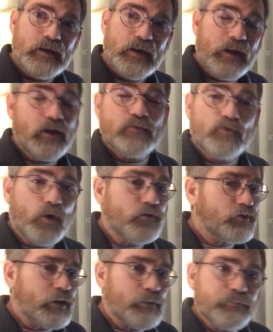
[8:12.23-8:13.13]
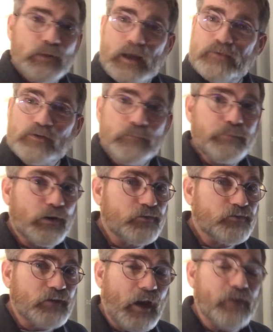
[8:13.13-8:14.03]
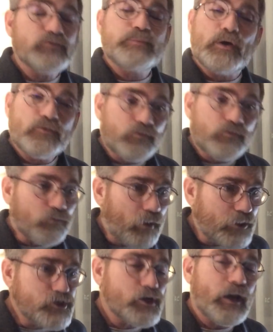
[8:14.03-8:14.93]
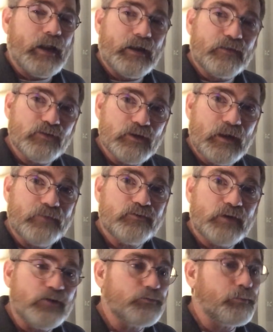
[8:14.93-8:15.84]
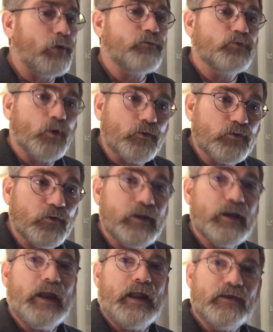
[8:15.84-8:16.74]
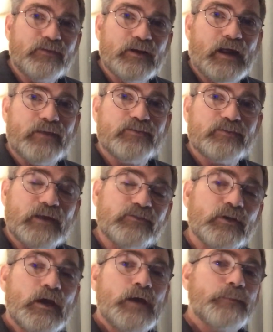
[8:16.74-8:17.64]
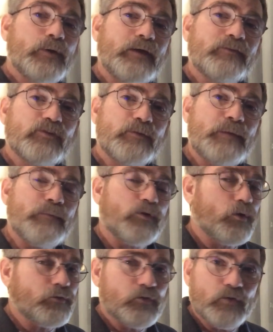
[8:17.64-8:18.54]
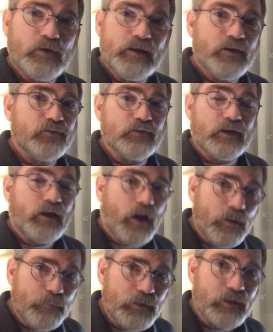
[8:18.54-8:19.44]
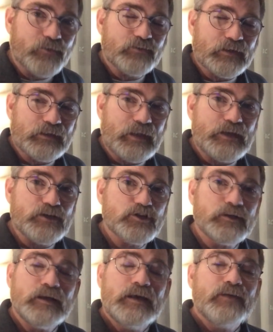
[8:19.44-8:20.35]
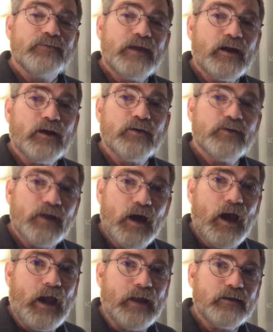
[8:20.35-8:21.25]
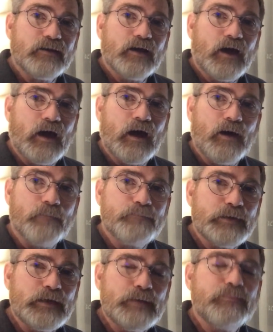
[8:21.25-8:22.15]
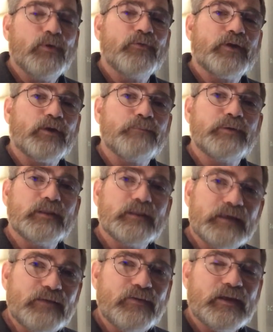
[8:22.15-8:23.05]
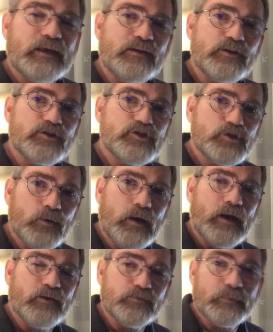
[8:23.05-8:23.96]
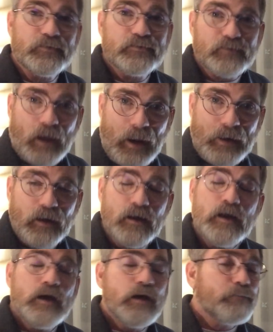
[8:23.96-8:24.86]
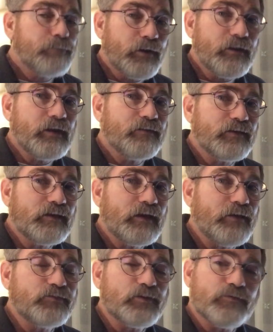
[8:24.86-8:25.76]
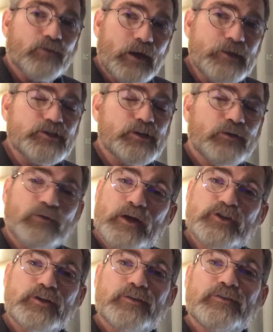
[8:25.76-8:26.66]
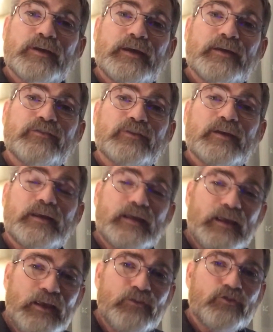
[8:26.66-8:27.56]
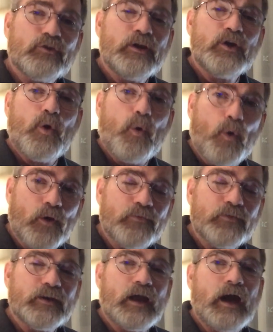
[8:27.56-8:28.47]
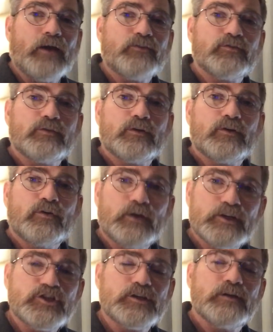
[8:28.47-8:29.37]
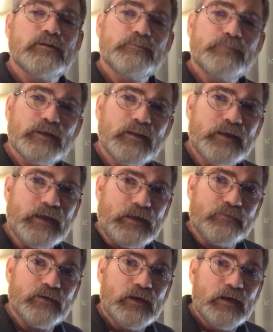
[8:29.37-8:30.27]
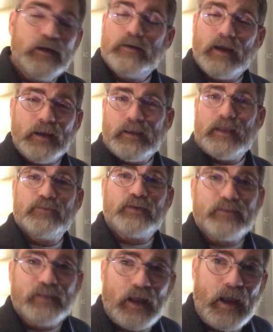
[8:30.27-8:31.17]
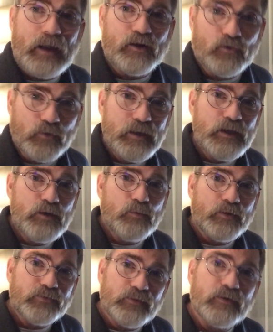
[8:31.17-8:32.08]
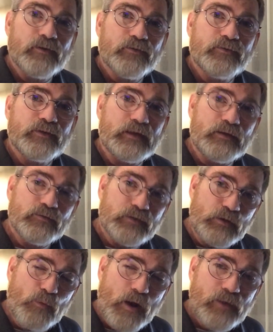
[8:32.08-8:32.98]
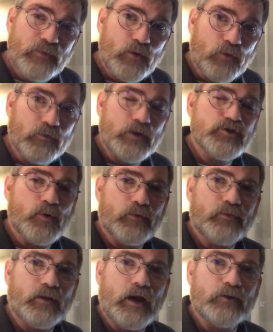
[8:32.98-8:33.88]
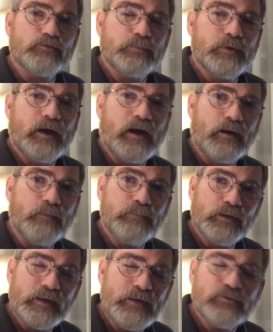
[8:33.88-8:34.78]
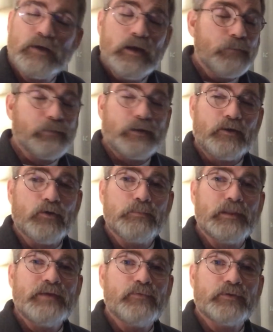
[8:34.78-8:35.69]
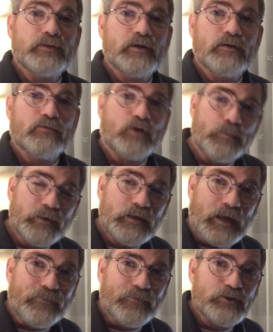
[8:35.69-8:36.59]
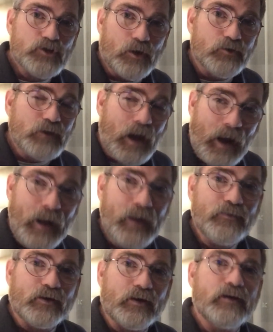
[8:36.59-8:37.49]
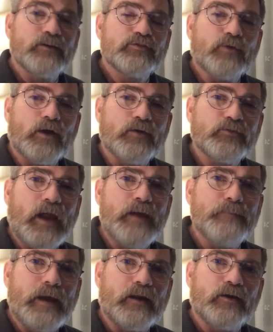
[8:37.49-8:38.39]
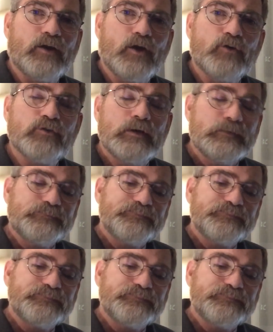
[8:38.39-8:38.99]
And of course, that applies on both sides, both Russia and the United States, both North Korea and the United States. But we have to remember North Korea is a communistic nation. They are not uh, people that are believing in Yeshua as Messiah. But in the case of Russia, Russia is an Eastern Orthodox Christian belief. Now, I can't say that I agree with the, the, the way that Russian Orthodox uh, believes, but I don't believe with the Roman Catholic Church either, as far as that matter goes.